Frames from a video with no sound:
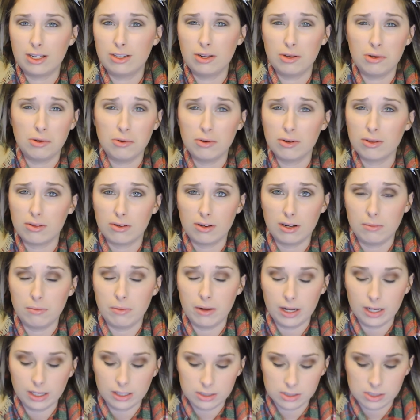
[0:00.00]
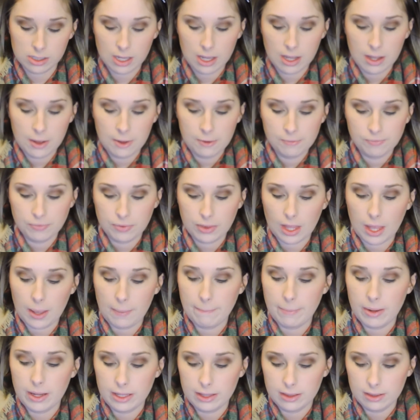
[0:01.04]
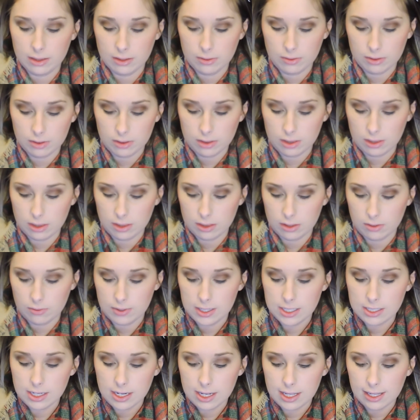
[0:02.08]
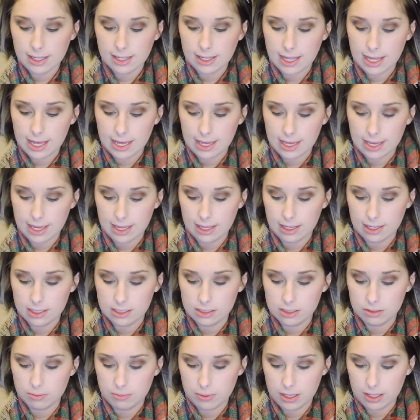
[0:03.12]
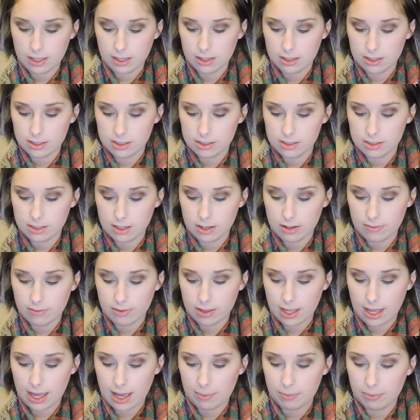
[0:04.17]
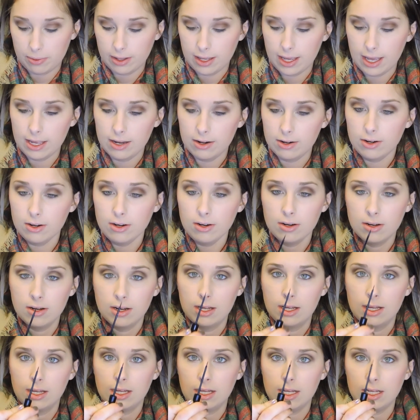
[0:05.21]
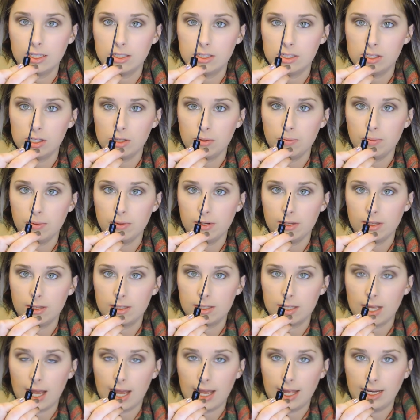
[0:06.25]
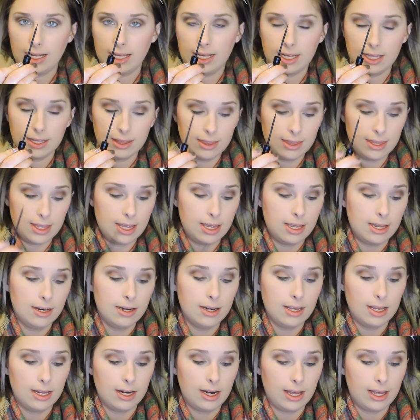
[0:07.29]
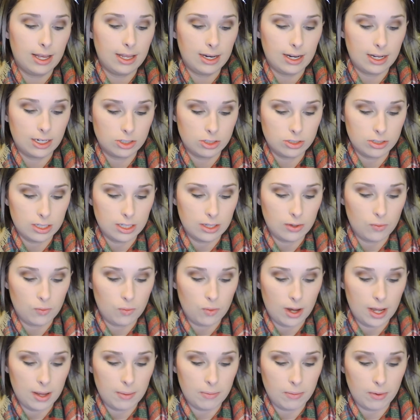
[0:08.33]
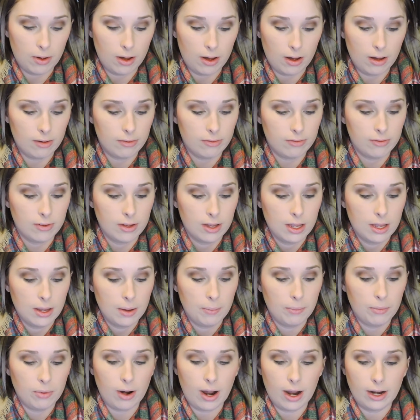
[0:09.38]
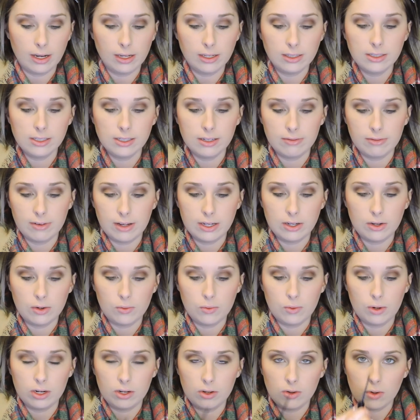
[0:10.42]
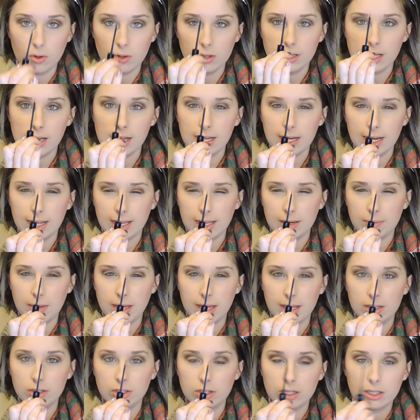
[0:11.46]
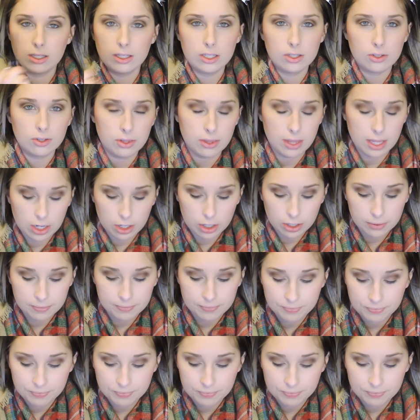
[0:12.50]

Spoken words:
$2 or $3. But the reason I like it is because of the applicator. It's super tiny and thin, and I can actually wipe off product if I don't want a whole lot, and I can make it look a little thinner.